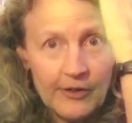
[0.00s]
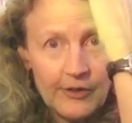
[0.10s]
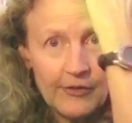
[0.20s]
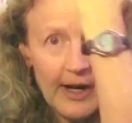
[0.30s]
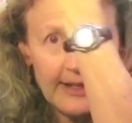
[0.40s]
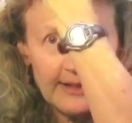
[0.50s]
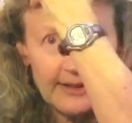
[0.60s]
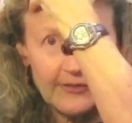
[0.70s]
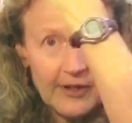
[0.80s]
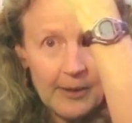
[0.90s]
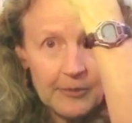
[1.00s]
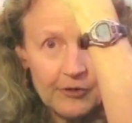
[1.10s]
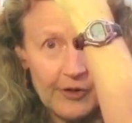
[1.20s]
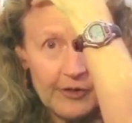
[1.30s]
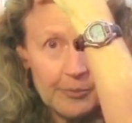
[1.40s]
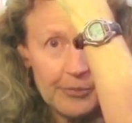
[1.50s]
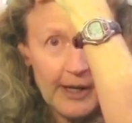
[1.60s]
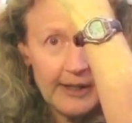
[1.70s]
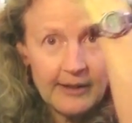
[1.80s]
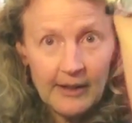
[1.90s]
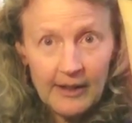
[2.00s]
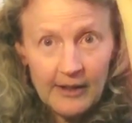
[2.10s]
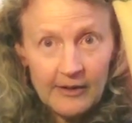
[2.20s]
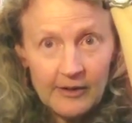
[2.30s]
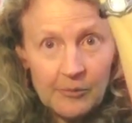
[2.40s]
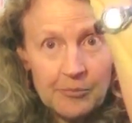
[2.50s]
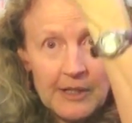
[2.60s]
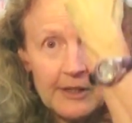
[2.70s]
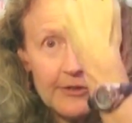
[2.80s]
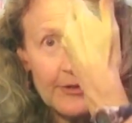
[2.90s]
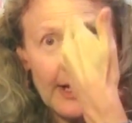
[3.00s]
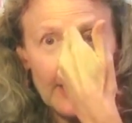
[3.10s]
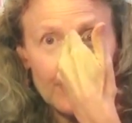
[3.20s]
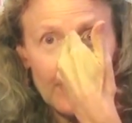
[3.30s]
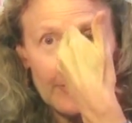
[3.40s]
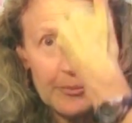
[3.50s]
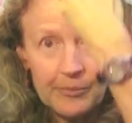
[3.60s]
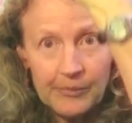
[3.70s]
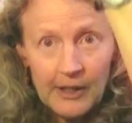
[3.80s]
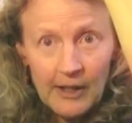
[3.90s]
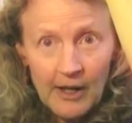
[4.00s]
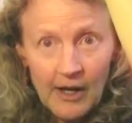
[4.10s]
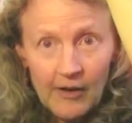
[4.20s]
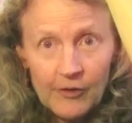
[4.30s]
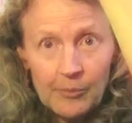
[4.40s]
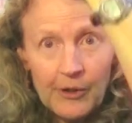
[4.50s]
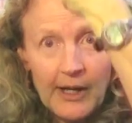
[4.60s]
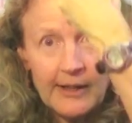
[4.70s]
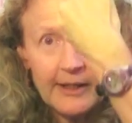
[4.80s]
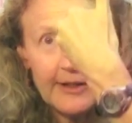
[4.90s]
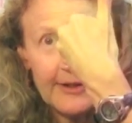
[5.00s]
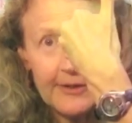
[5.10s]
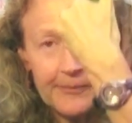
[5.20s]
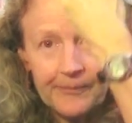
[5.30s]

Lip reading: the right and left hemisphere of the brain, the mid-range of the brain here.